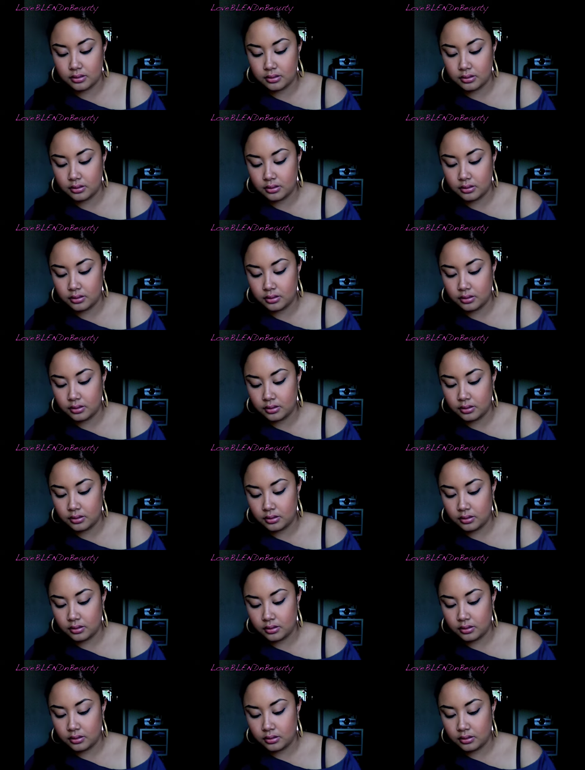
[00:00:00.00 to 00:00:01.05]

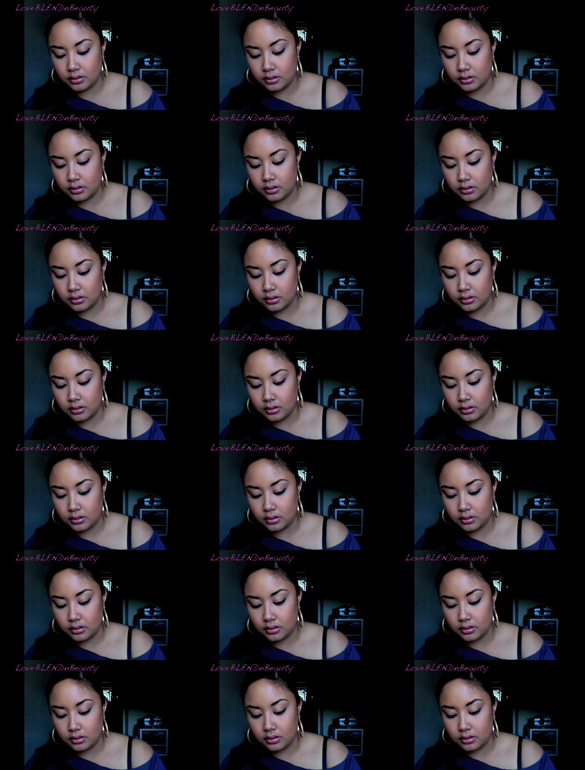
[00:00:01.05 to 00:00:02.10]

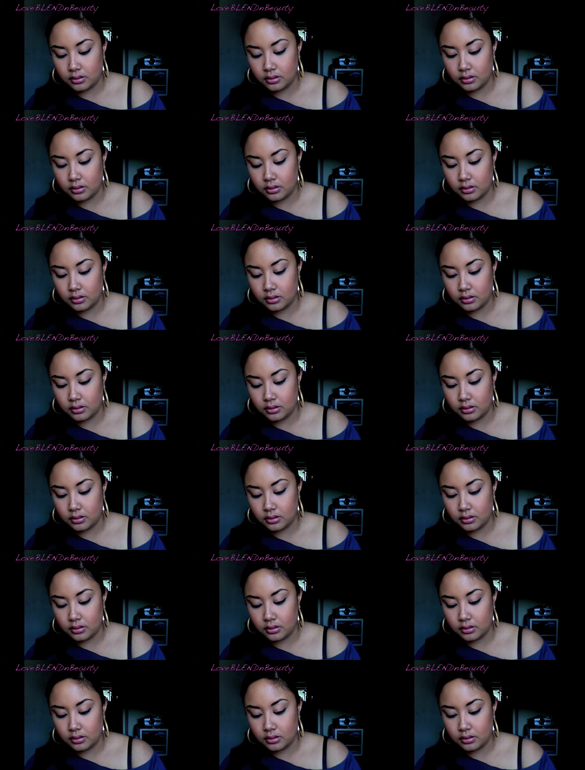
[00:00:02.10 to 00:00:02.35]
Nobody speaks.